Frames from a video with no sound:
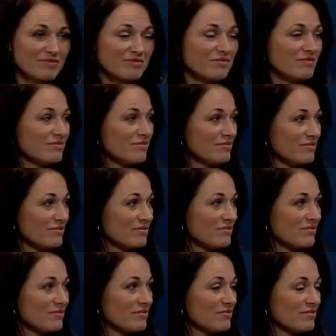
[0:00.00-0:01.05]

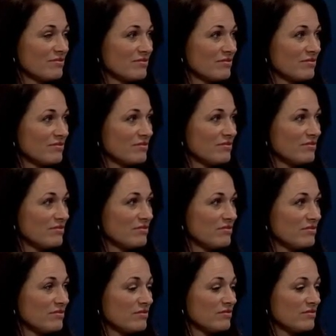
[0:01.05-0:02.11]

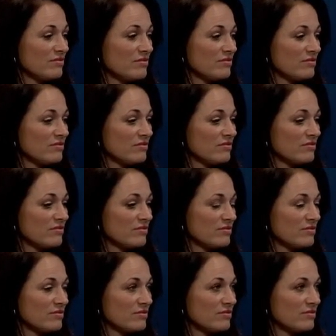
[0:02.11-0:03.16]

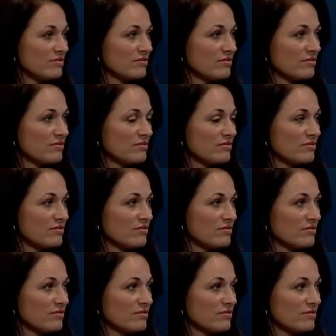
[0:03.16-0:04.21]

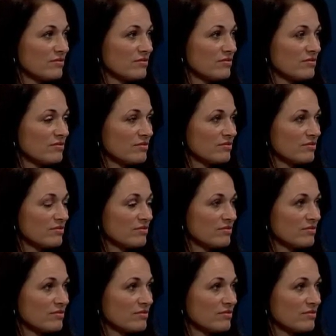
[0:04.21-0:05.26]

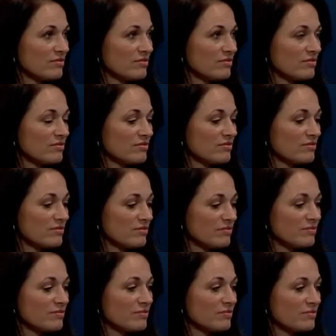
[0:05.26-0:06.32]

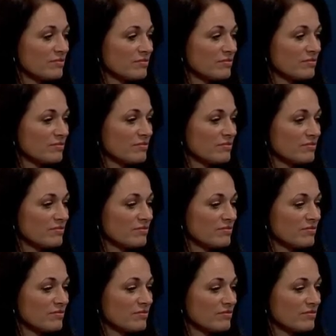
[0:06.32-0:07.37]

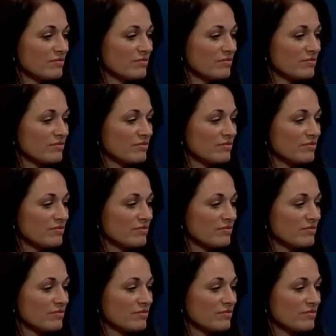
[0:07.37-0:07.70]
(not speaking)